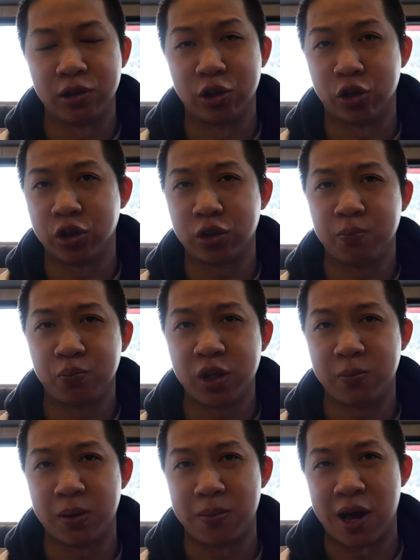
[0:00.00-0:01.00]
delicious.
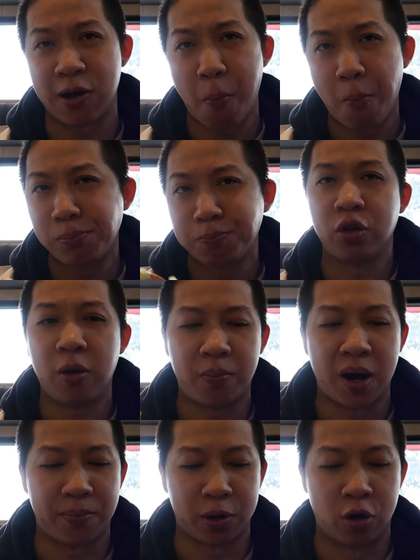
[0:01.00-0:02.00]
This Big Mac, not
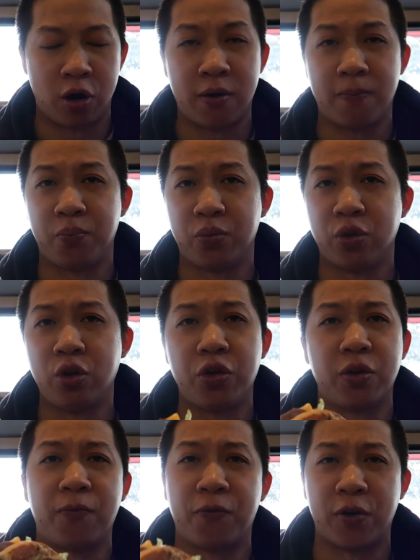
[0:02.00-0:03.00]
piping hot,
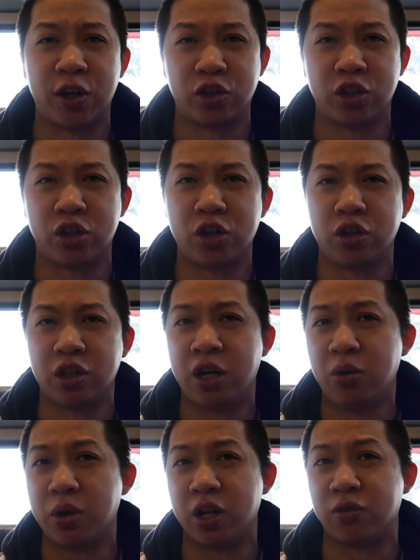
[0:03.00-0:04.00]
not the freshest. You can
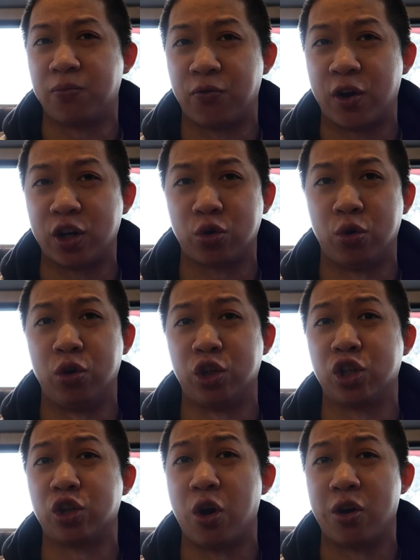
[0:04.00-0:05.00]
tell when it's fresh or
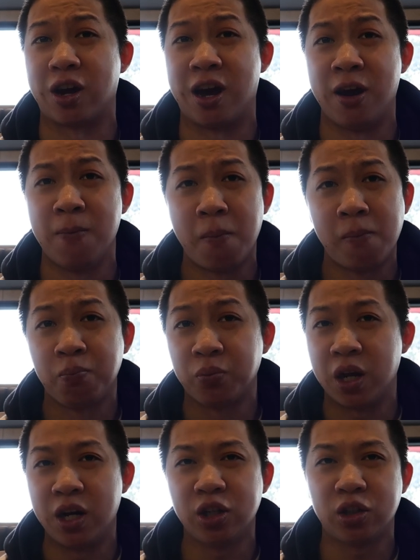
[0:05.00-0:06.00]
just okay.
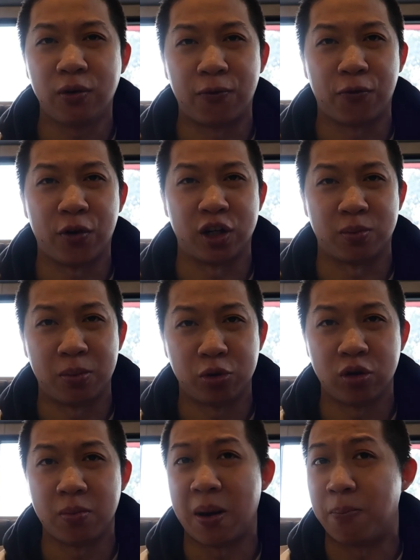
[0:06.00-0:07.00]
It is still fresh, but I'm
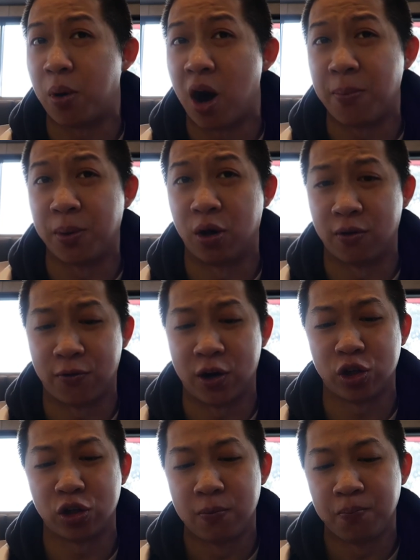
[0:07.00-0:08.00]
talking about piping hot
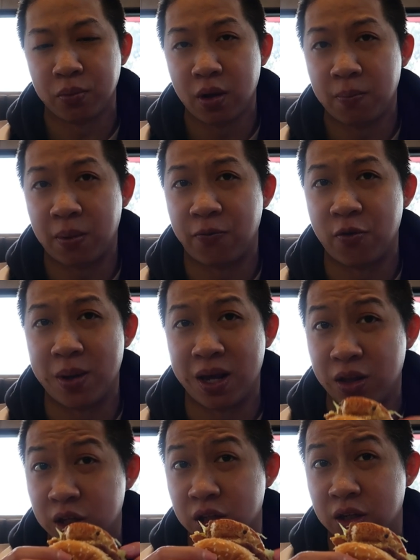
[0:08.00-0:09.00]
fresh. But for me,
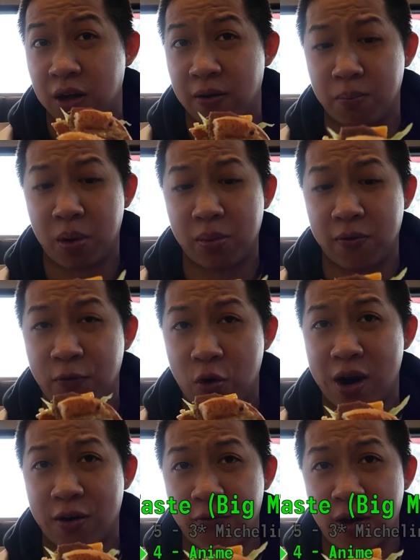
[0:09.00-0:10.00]
this is probably a
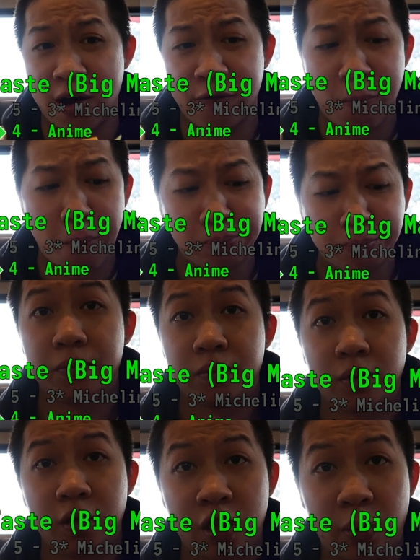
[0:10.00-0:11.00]
4 out of 5.
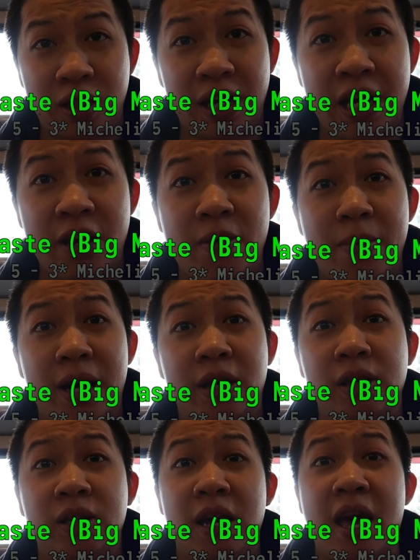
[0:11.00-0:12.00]
So we're done here at
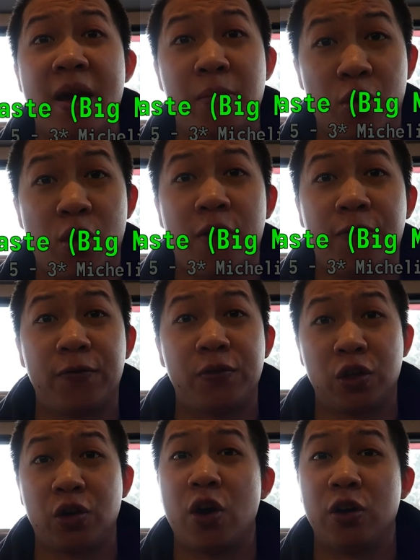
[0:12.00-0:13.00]
Macca's, and we're off
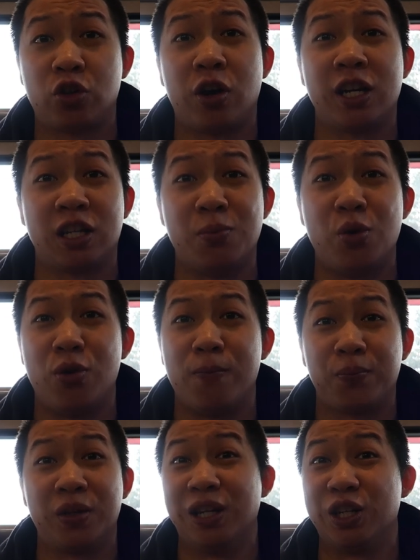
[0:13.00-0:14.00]
to go try some more
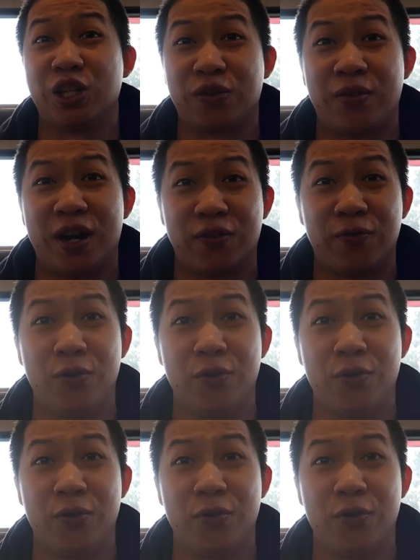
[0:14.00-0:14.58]
delicious fast